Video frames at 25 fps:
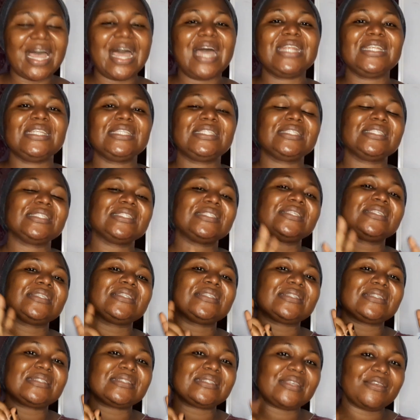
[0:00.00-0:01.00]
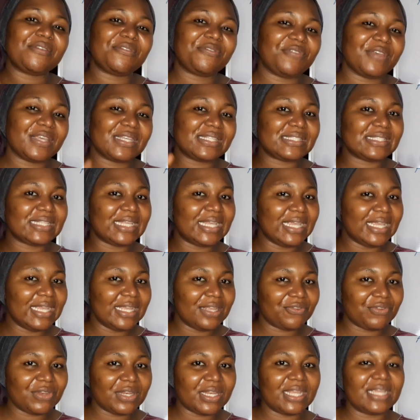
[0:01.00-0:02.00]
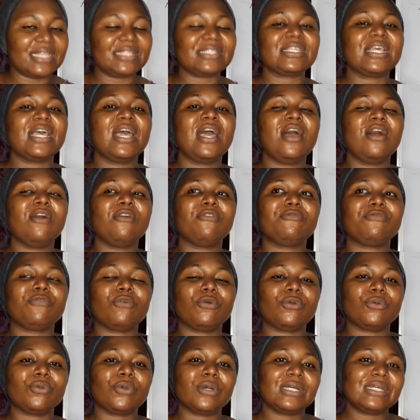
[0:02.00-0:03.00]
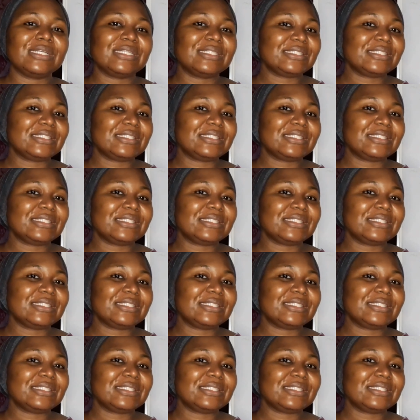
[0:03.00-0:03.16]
and it is the safest ingredient for